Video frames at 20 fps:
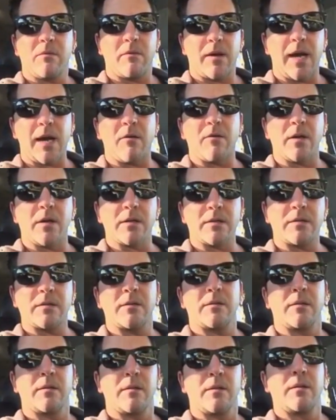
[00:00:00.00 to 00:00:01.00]
Wow
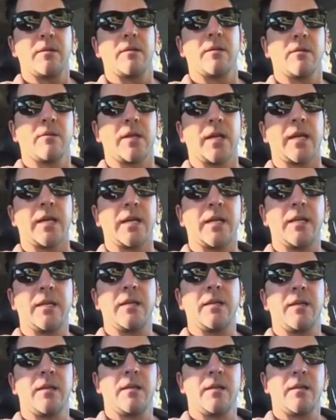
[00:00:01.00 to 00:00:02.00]
us, okay?
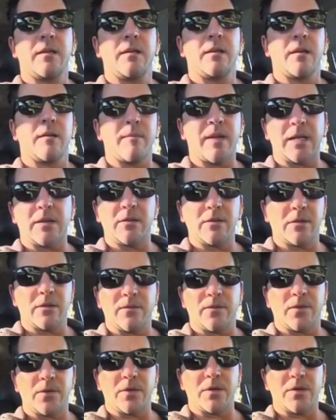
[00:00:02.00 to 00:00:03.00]
I'm not
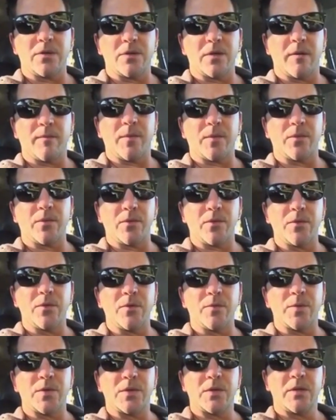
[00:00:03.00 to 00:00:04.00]
looking for you to jump through
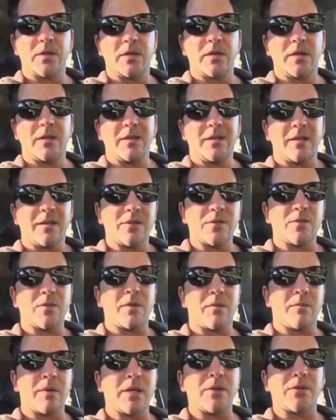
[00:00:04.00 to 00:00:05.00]
hoops. I just
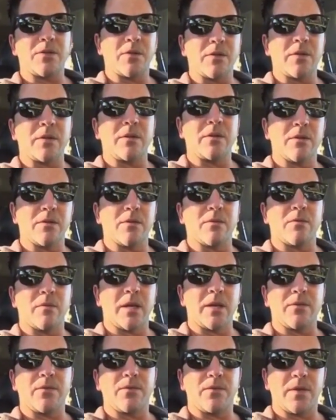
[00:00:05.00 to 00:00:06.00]
want to make sure that you're the
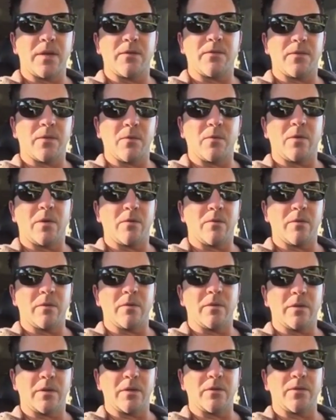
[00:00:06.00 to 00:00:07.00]
right fit for what we're
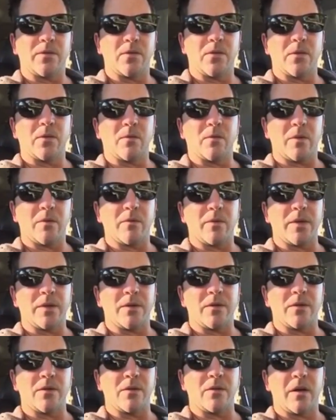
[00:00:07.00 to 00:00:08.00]
looking for and what we
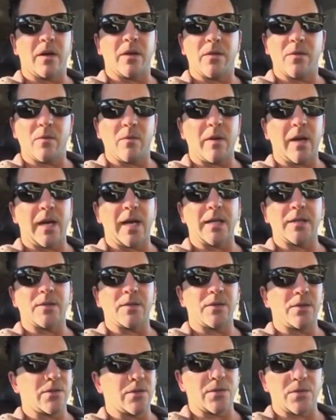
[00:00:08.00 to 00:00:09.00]
do.
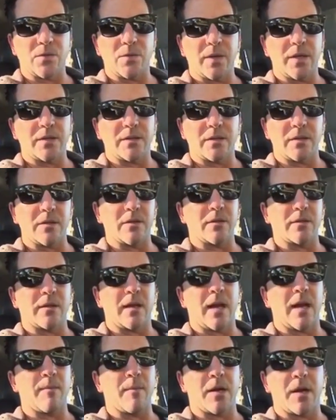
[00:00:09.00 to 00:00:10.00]
Otherwise, you're just wasting your
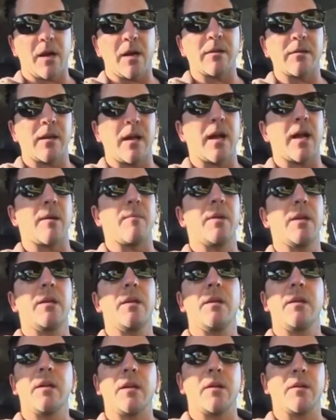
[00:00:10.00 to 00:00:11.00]
time and our time.
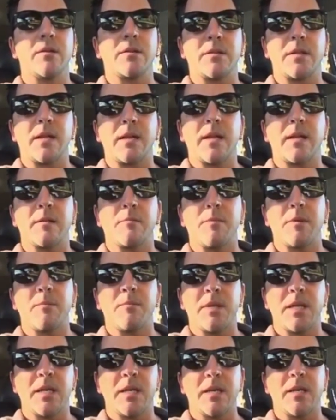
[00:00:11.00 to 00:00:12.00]
And I don't say that to be
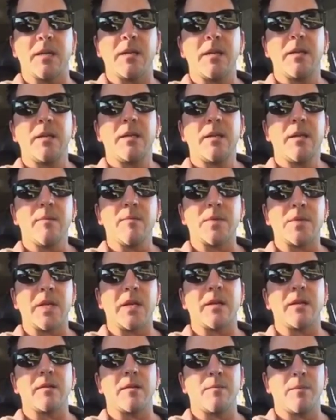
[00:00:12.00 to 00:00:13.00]
mean. I'm
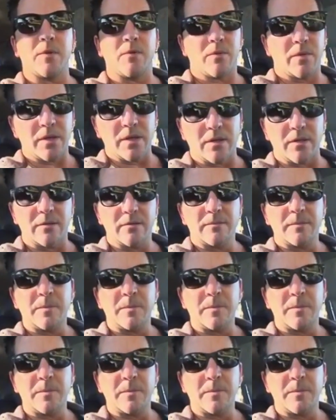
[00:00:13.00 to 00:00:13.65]
saying it to be real.